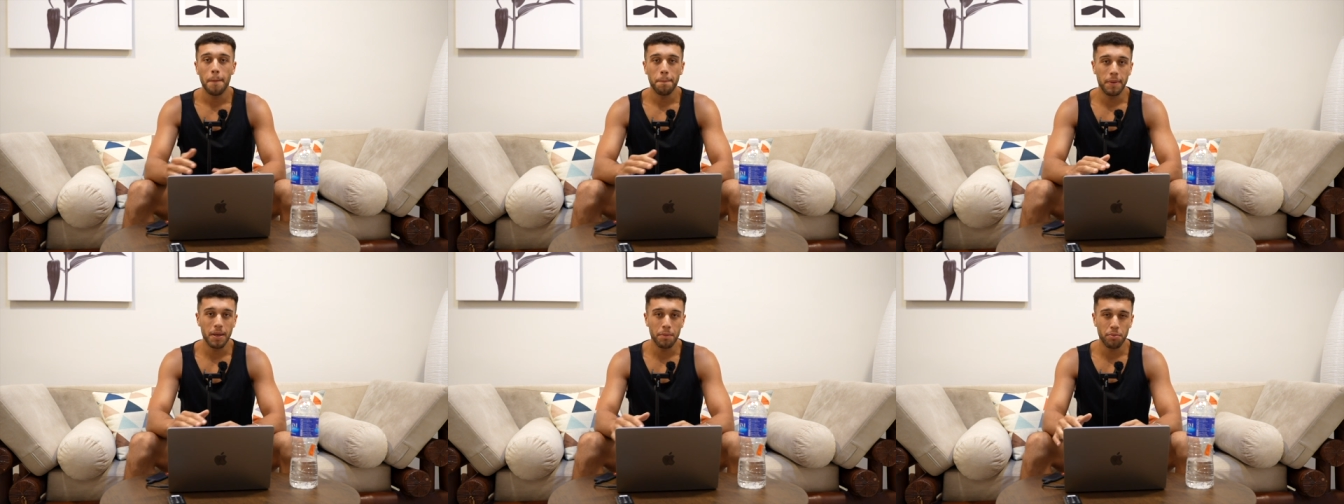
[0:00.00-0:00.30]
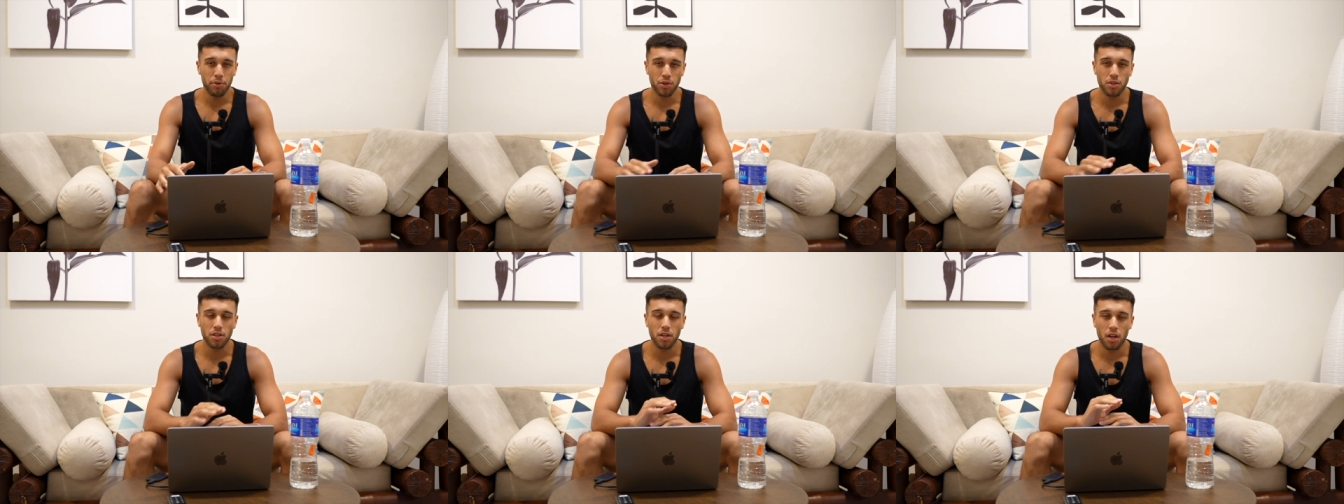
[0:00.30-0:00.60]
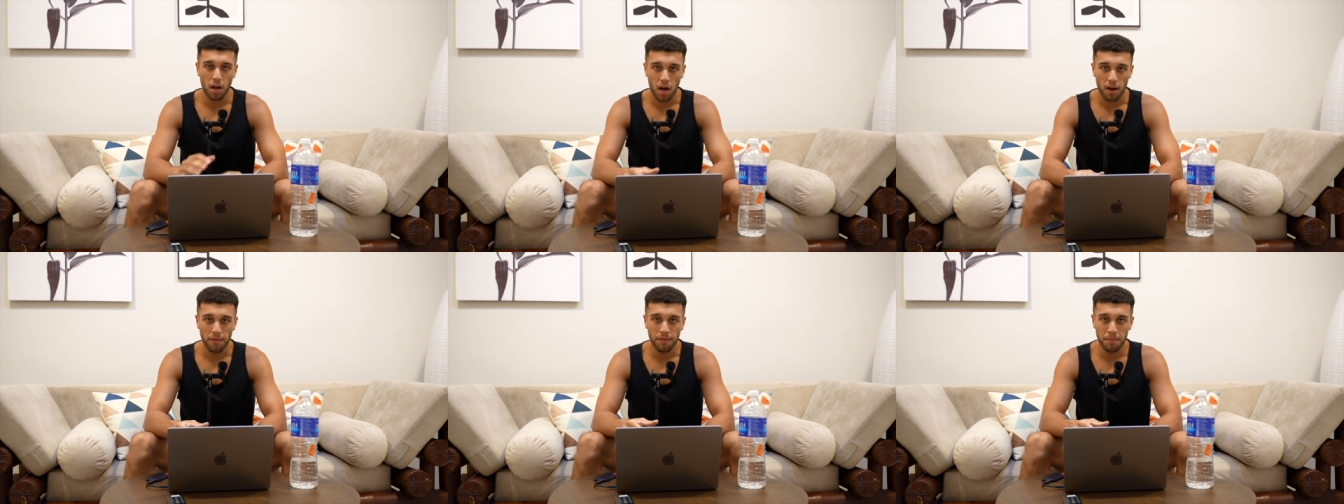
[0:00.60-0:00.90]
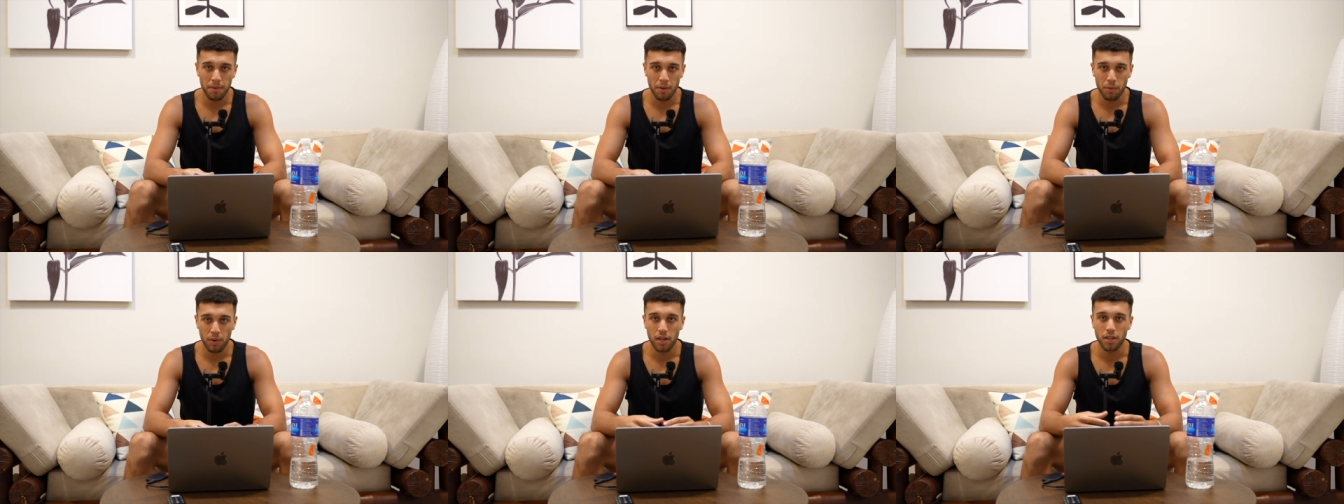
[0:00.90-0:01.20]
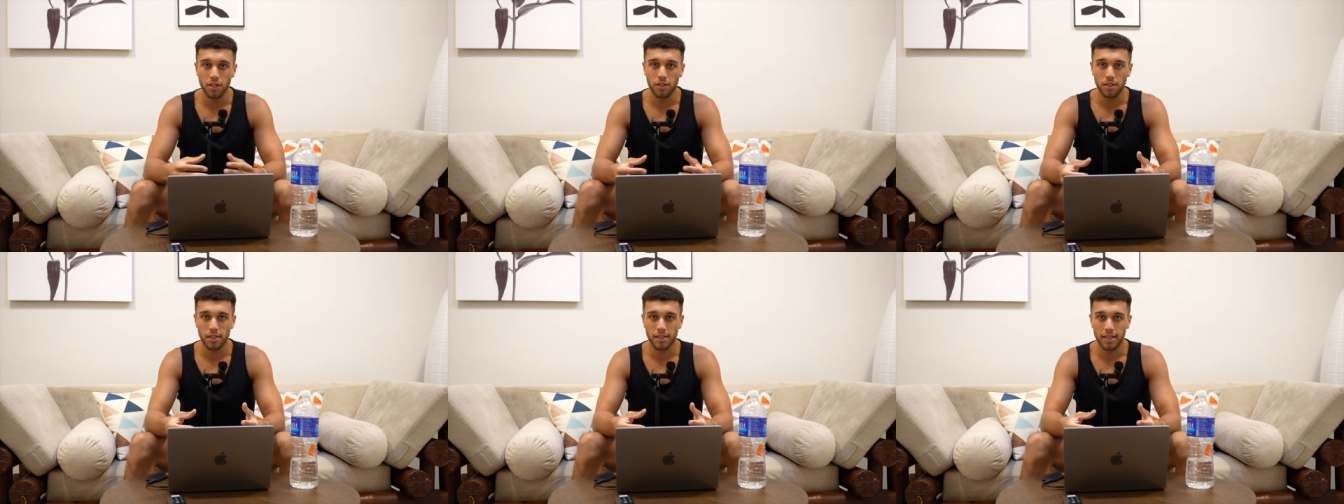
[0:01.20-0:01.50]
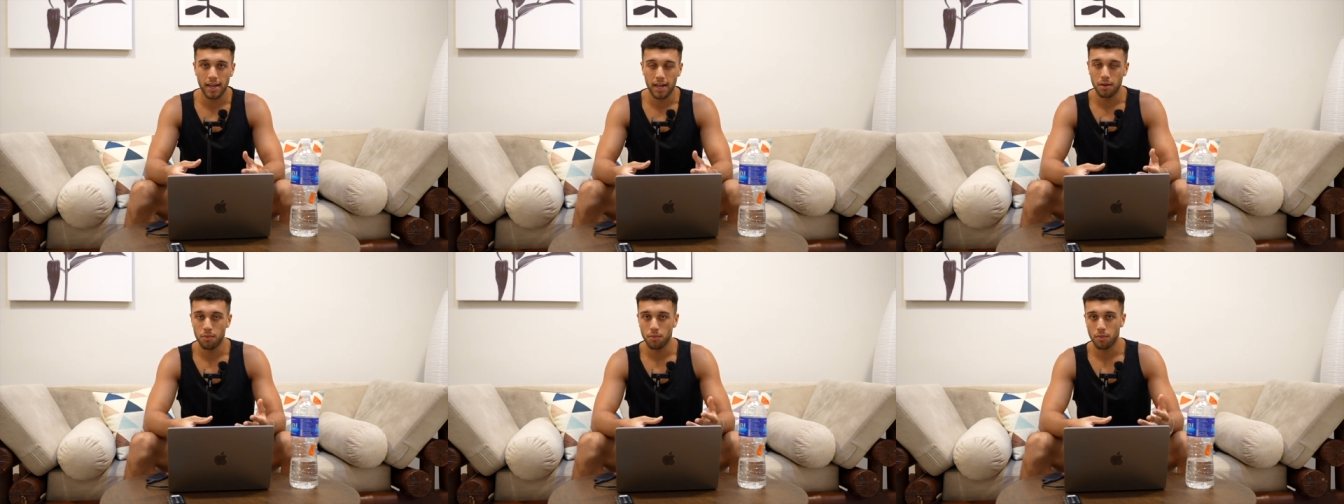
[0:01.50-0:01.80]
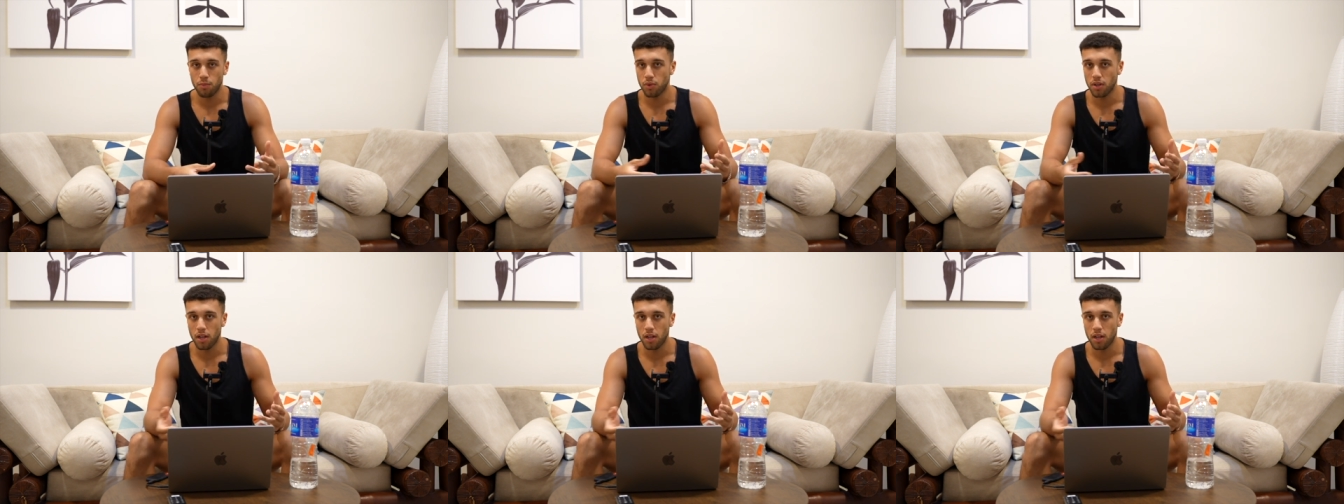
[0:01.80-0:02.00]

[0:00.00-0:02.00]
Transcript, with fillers: People used to laugh at me when I used to tell them